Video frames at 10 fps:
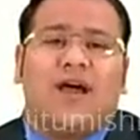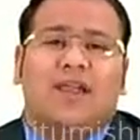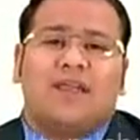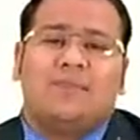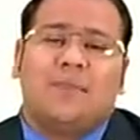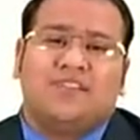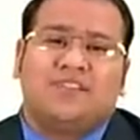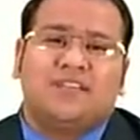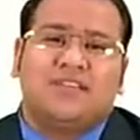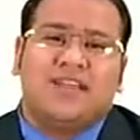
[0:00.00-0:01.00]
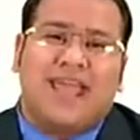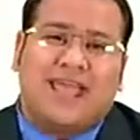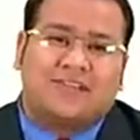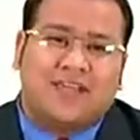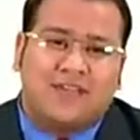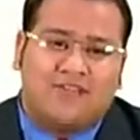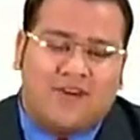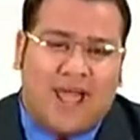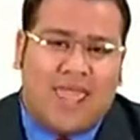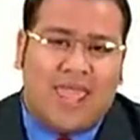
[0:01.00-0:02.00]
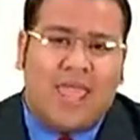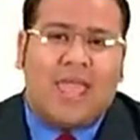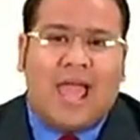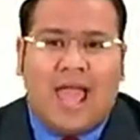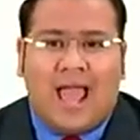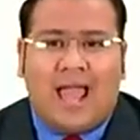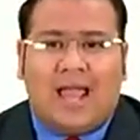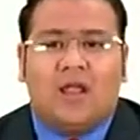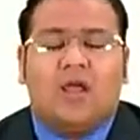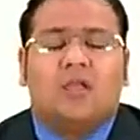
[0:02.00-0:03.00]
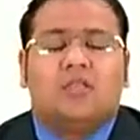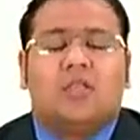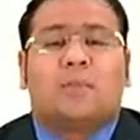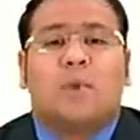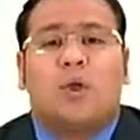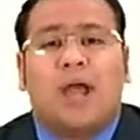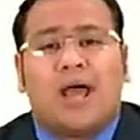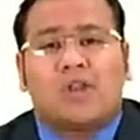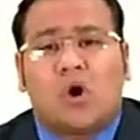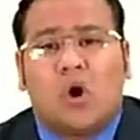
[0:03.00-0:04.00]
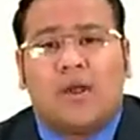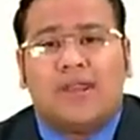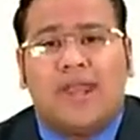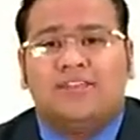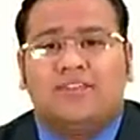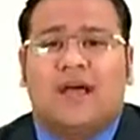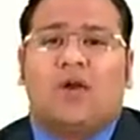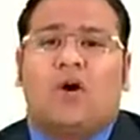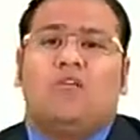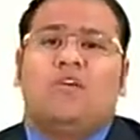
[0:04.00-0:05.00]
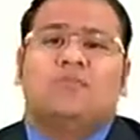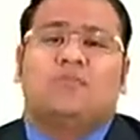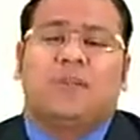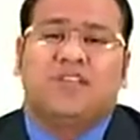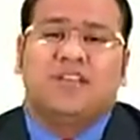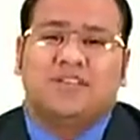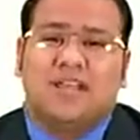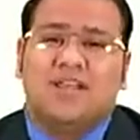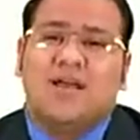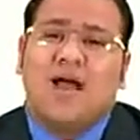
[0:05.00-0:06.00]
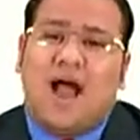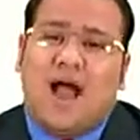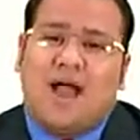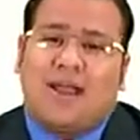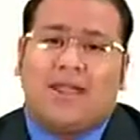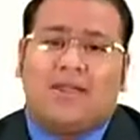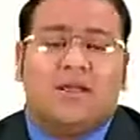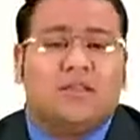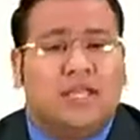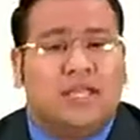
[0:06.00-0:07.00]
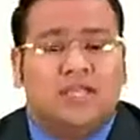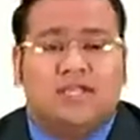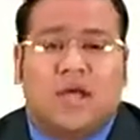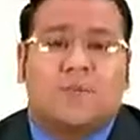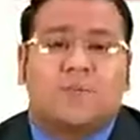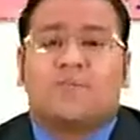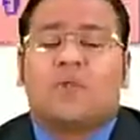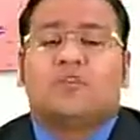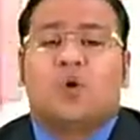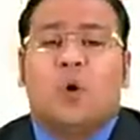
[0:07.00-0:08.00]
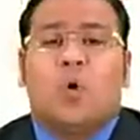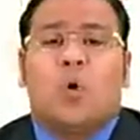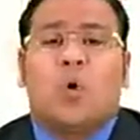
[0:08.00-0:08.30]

are present in x and y, and the polar coordinates are always present in r and theta. So